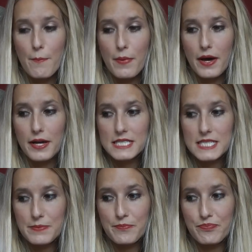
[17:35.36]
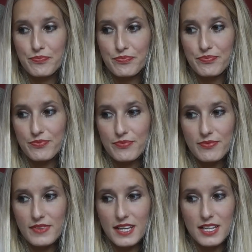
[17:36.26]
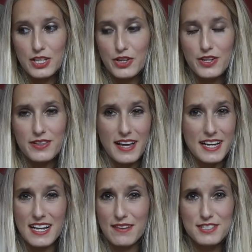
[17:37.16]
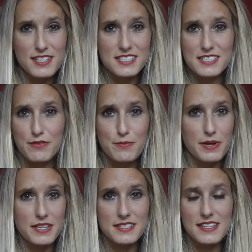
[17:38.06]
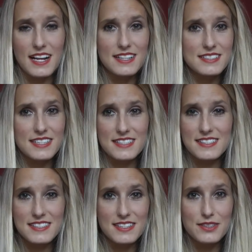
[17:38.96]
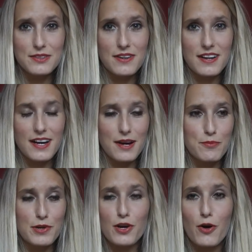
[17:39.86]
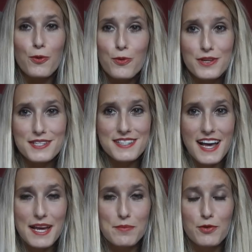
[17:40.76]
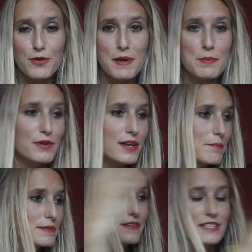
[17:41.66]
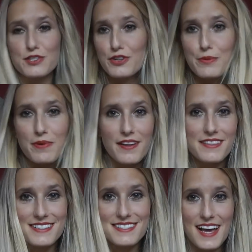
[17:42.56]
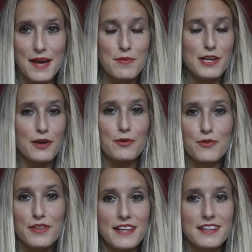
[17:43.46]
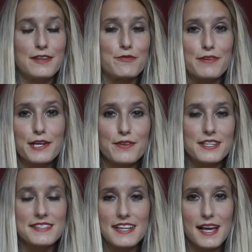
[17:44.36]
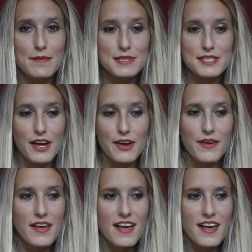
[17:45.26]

but they can have such different personalities still. We're not all the same. All the people lumped in this group aren't the same. We don't all think and feel the same. So